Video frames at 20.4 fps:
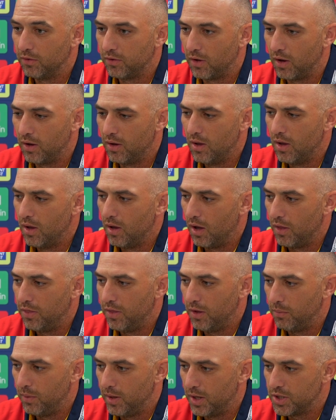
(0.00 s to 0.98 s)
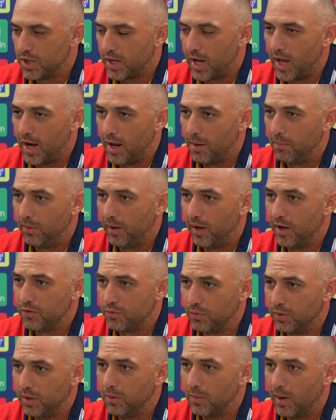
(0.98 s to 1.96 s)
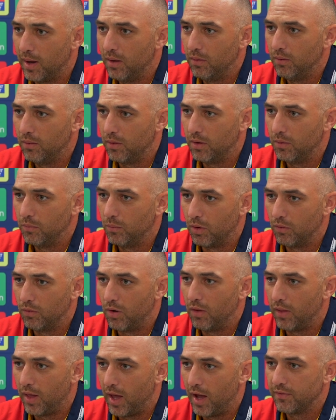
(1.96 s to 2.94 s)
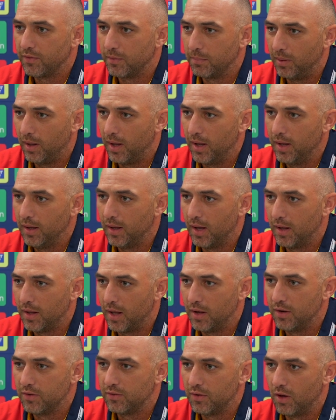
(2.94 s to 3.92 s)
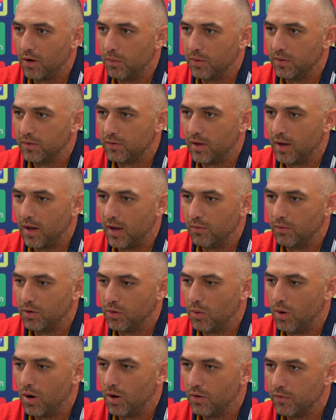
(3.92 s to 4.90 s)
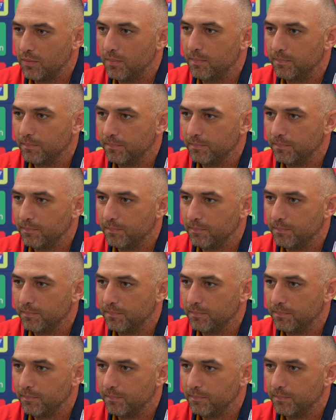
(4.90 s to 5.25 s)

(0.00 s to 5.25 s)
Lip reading: So I think we educate our players really well on what role they have to play and they just know what's required of them.